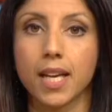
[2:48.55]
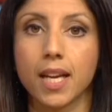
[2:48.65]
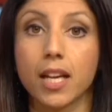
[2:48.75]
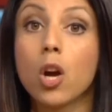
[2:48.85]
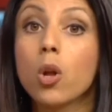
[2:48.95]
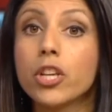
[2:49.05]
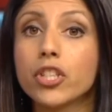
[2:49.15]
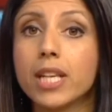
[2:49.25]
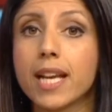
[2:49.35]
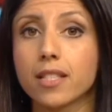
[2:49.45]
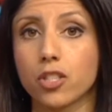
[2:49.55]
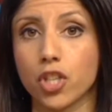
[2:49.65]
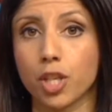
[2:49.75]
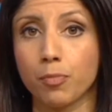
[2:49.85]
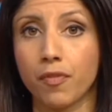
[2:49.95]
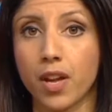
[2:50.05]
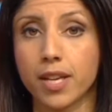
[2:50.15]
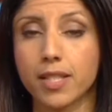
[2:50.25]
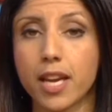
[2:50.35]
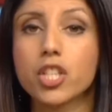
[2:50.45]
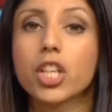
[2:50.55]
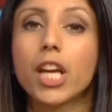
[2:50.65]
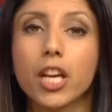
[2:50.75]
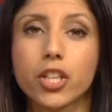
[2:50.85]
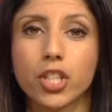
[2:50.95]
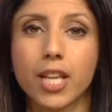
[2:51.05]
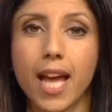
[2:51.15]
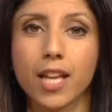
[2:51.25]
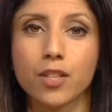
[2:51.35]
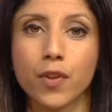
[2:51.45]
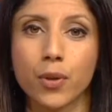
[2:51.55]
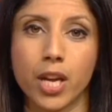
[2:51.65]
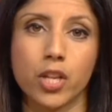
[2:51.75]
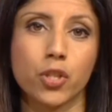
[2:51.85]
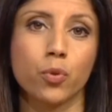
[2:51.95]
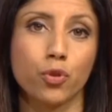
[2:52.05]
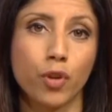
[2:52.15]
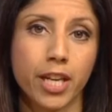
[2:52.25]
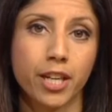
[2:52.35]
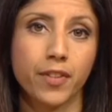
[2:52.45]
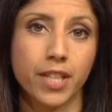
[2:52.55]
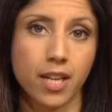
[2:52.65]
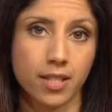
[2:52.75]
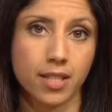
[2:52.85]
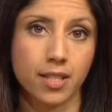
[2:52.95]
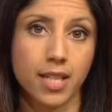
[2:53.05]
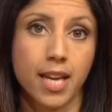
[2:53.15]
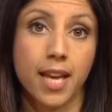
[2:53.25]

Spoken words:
A college in Leicestershire that provides education and vocational training for youngsters